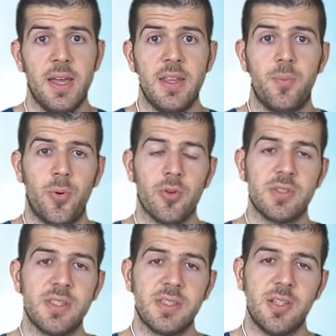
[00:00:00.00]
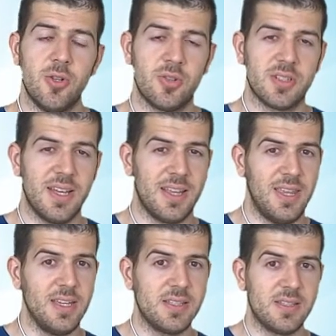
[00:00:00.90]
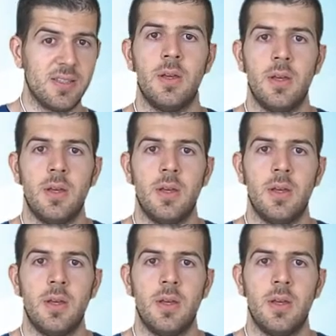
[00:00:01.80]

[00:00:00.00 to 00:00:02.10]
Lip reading: The process looks like this.